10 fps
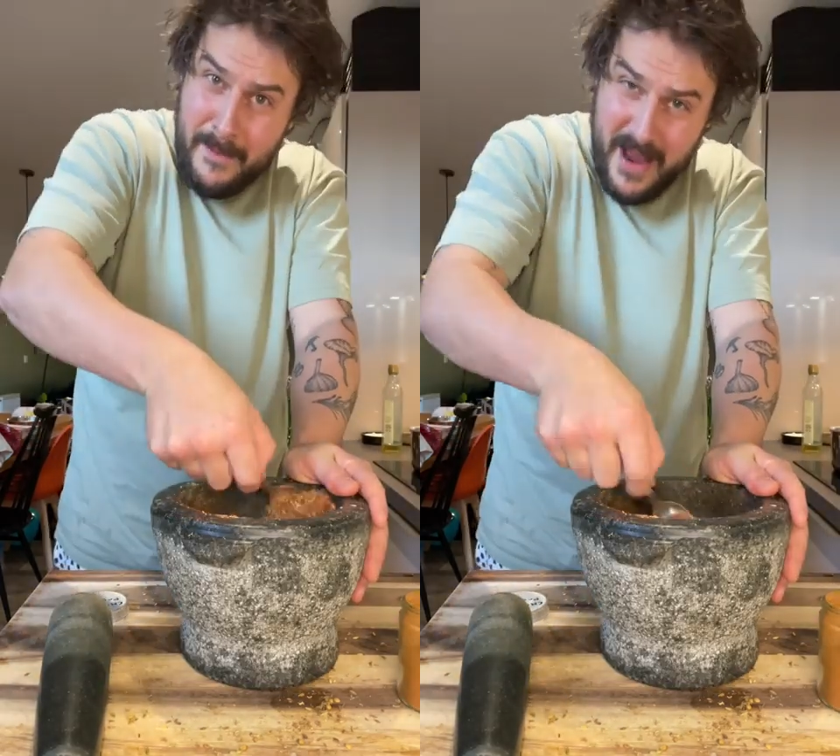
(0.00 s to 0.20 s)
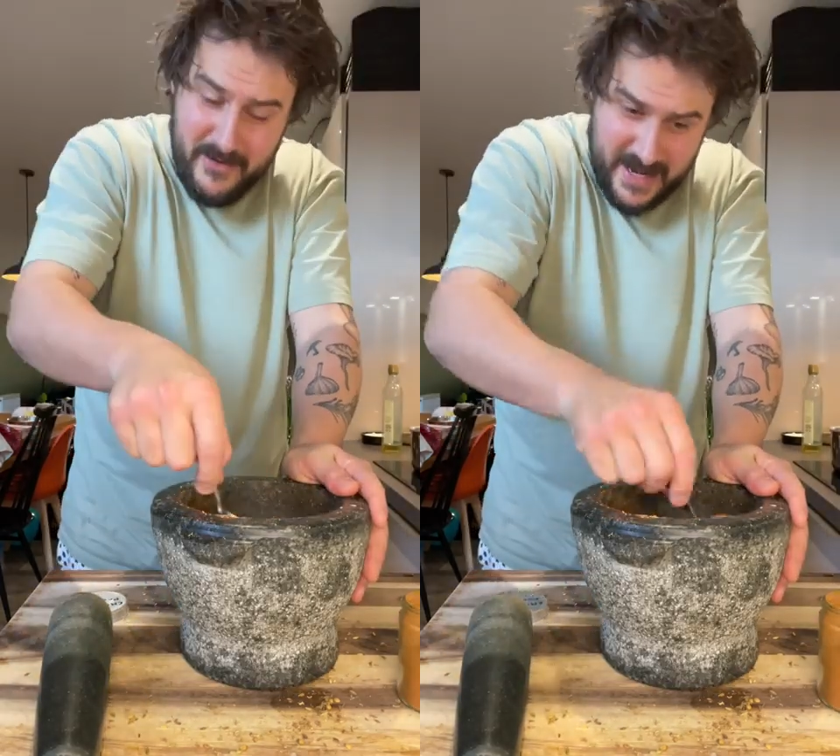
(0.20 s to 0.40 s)

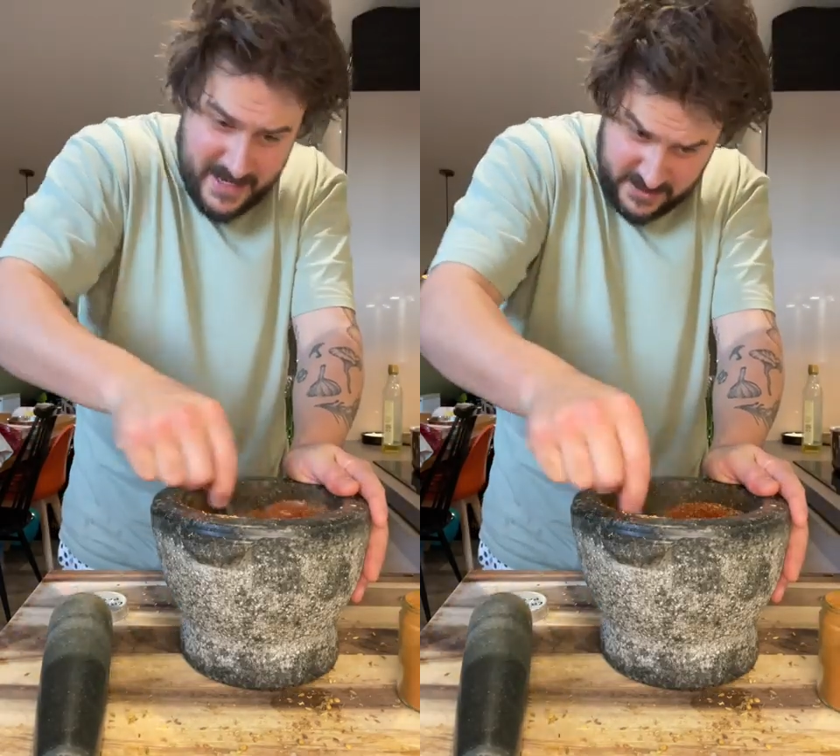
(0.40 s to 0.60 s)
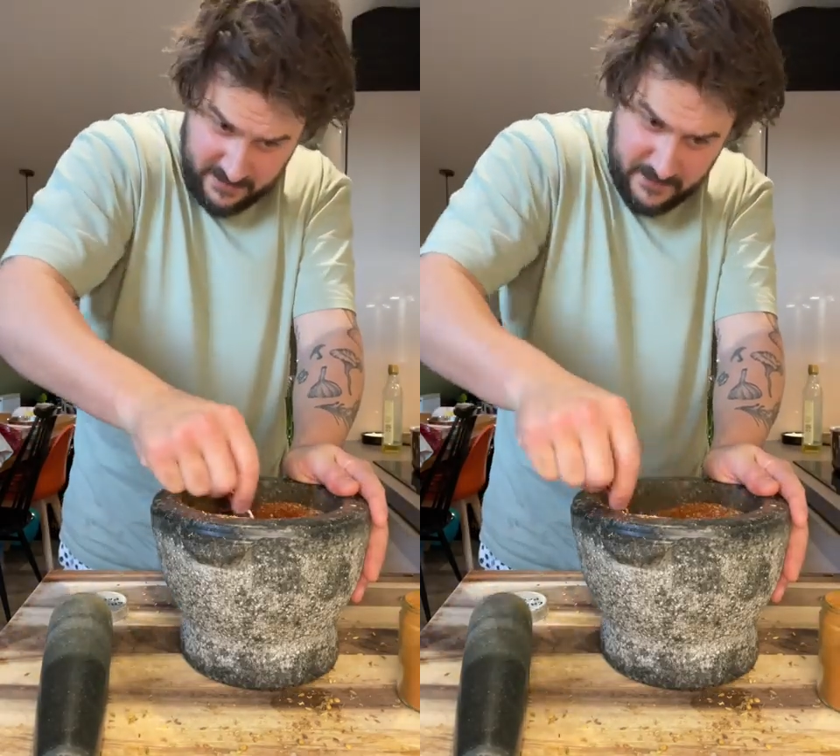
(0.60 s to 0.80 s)

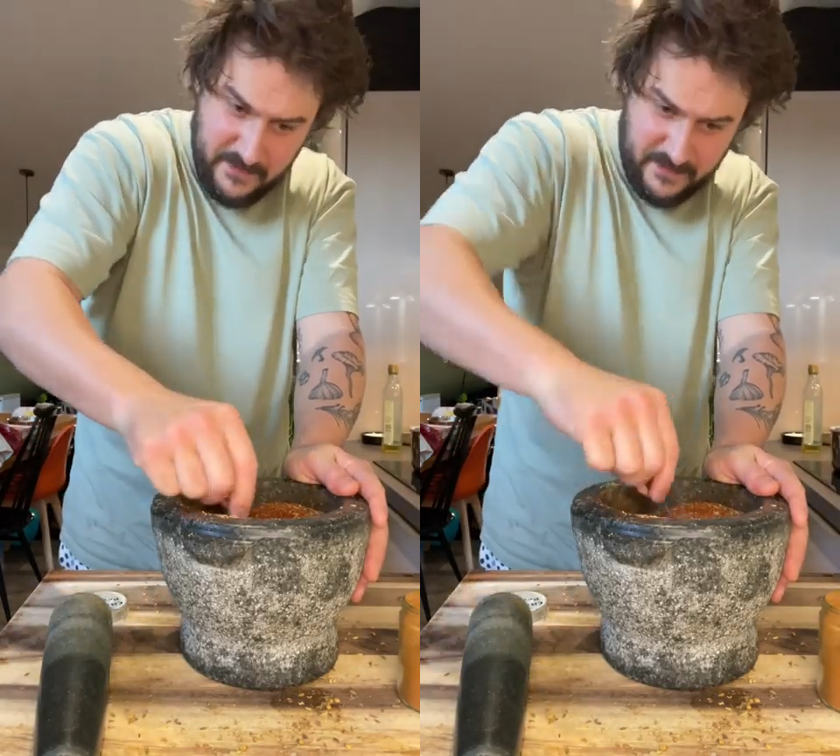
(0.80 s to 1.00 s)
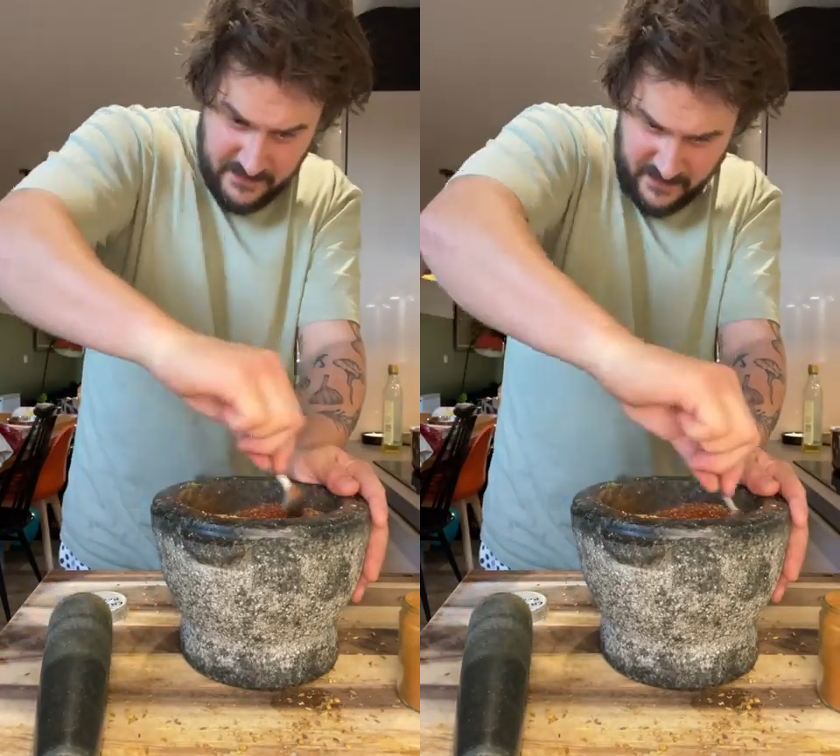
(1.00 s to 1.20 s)
marinade?
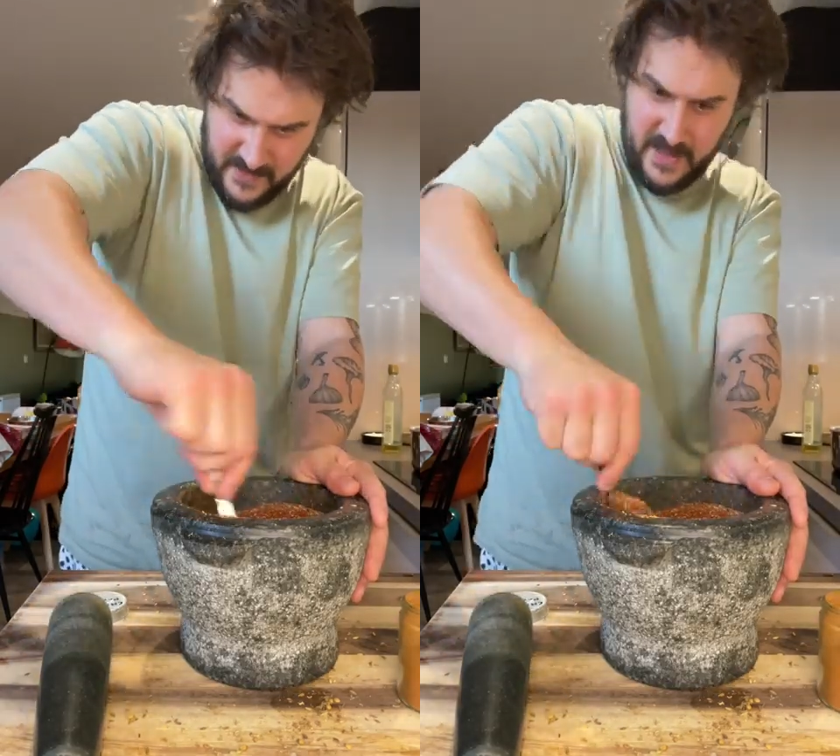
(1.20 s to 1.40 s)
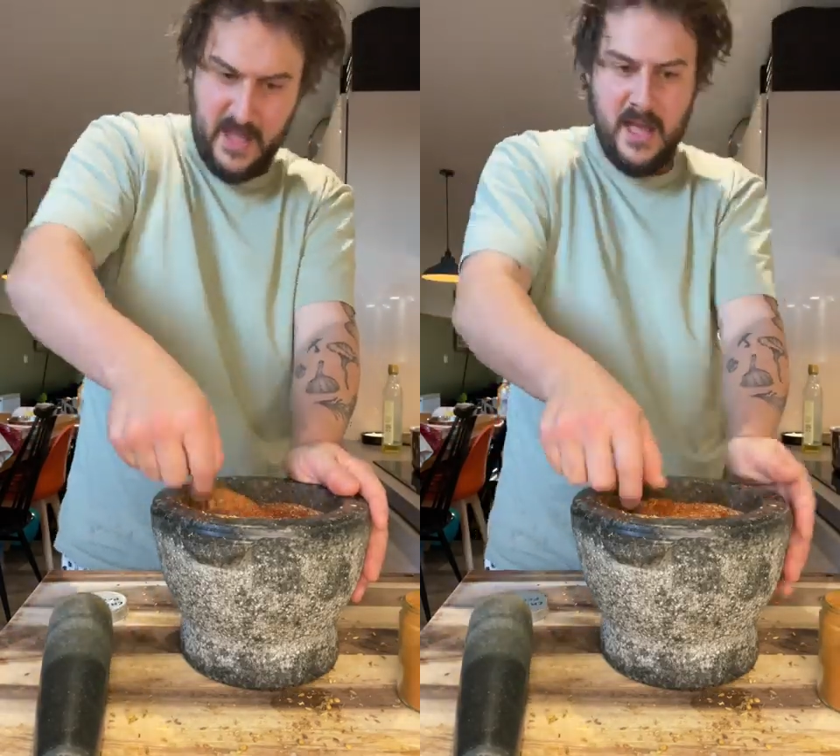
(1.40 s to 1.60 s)

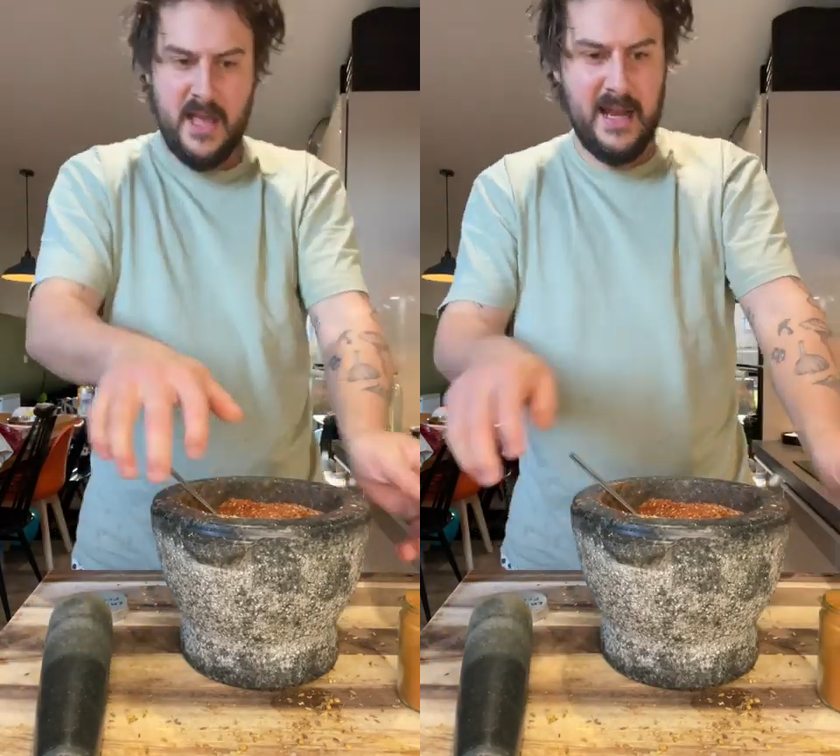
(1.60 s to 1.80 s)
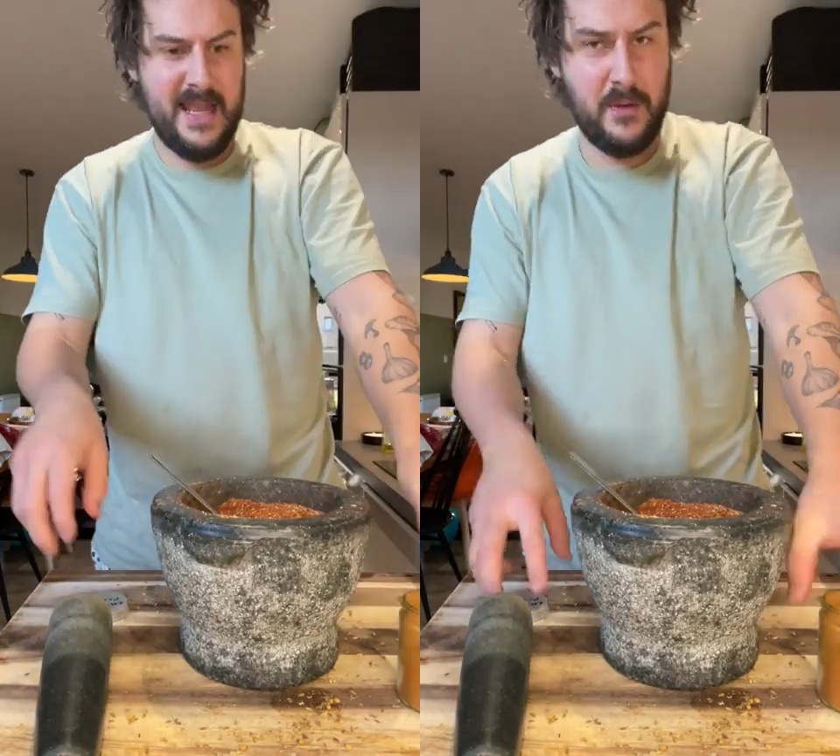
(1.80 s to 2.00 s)

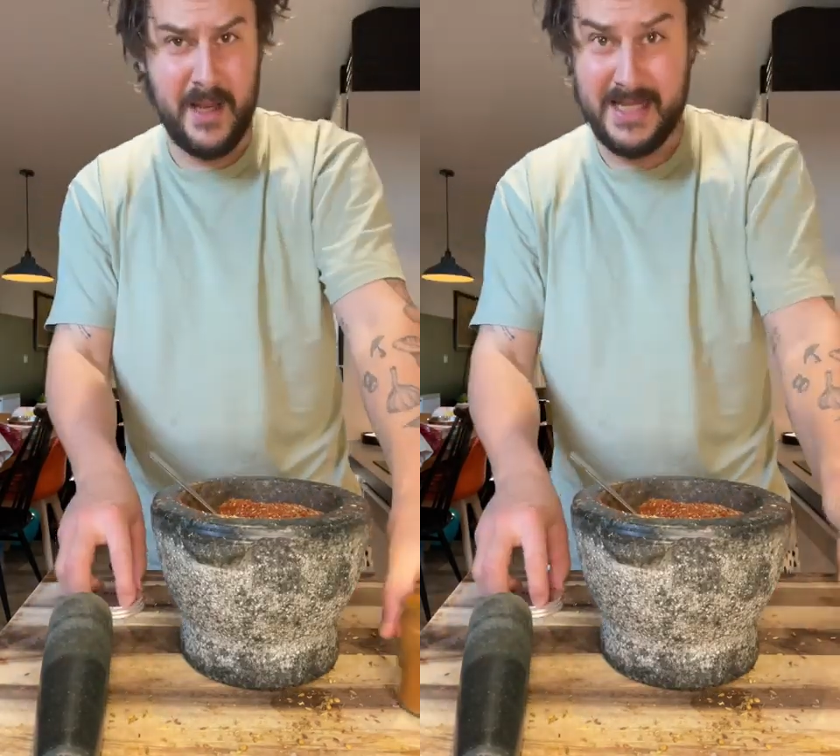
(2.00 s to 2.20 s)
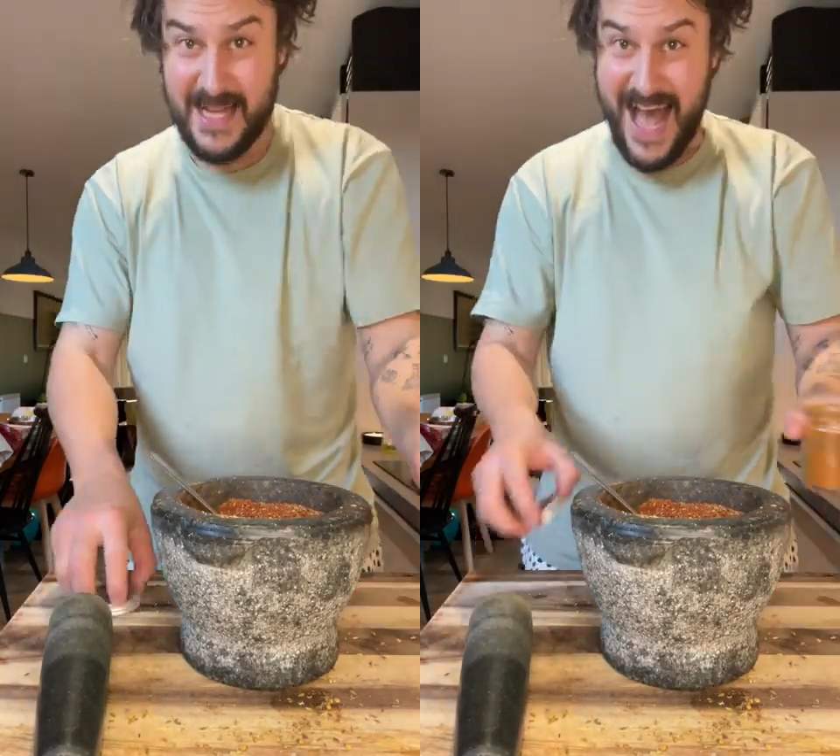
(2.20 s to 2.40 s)
Liquid.